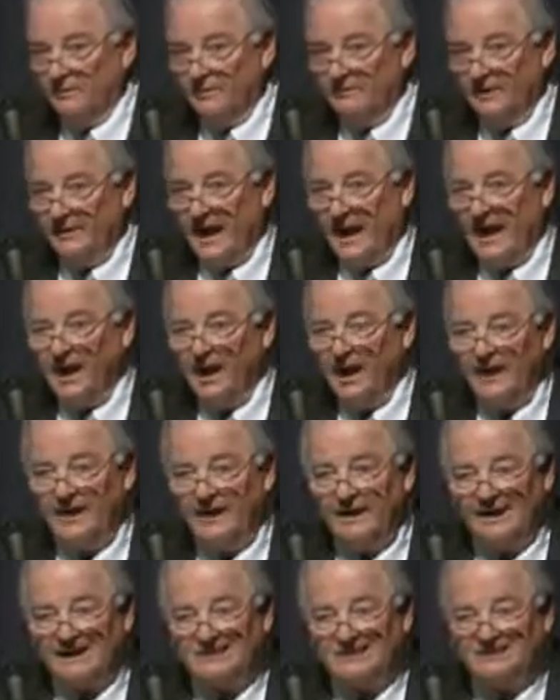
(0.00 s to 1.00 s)
the
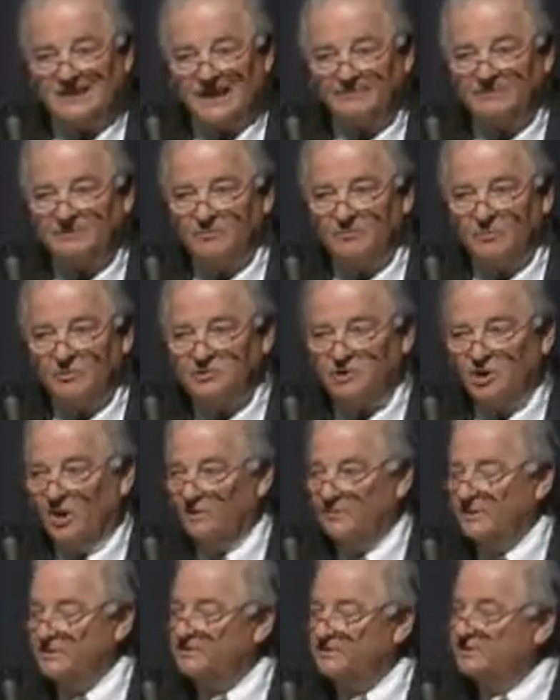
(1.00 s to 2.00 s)
Aryan acceptable
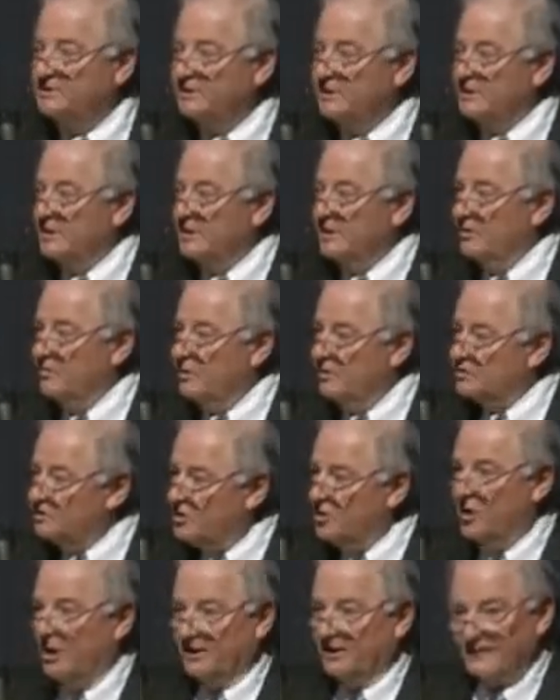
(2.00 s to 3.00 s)
Germans, was
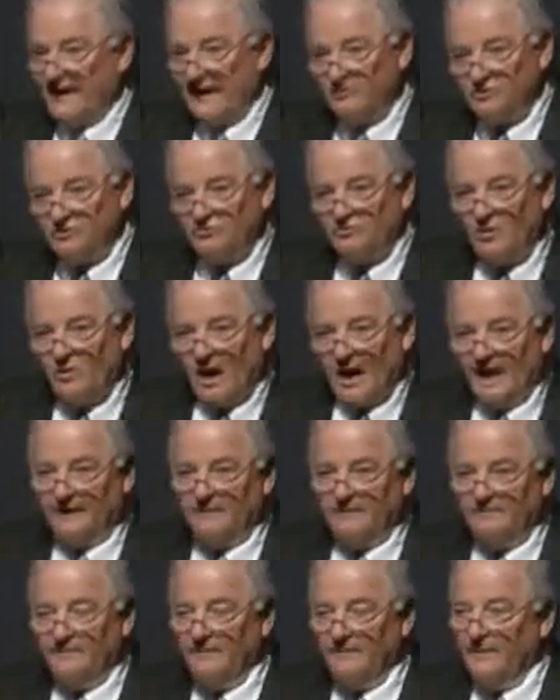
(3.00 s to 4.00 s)
good. That was right.
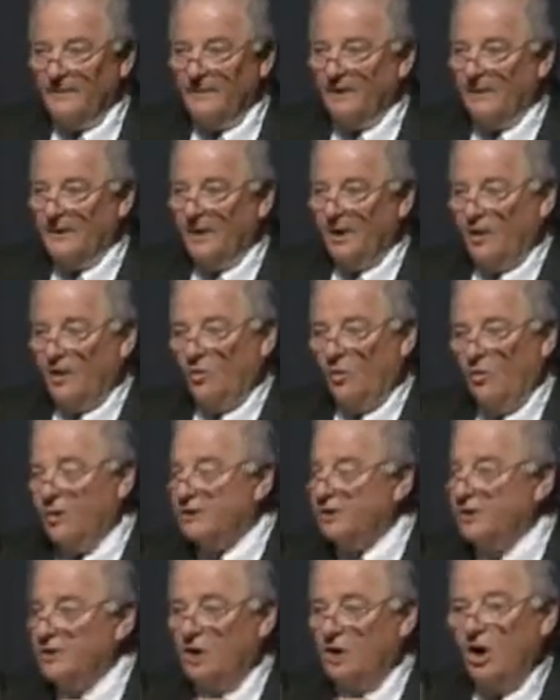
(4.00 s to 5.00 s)

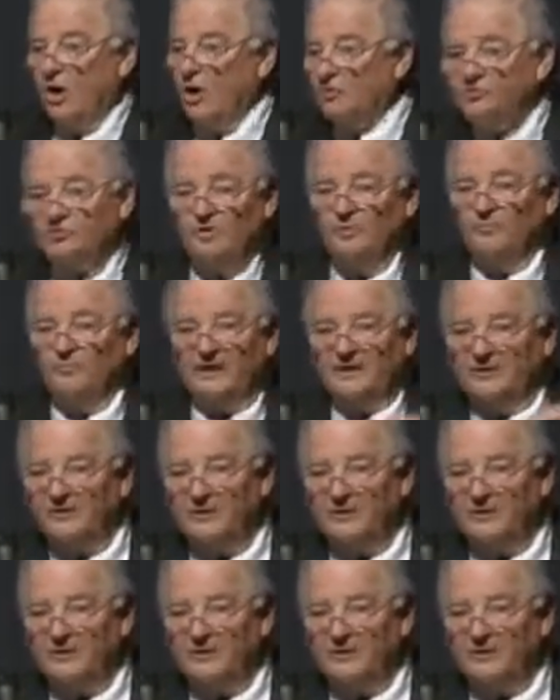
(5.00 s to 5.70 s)
What could also be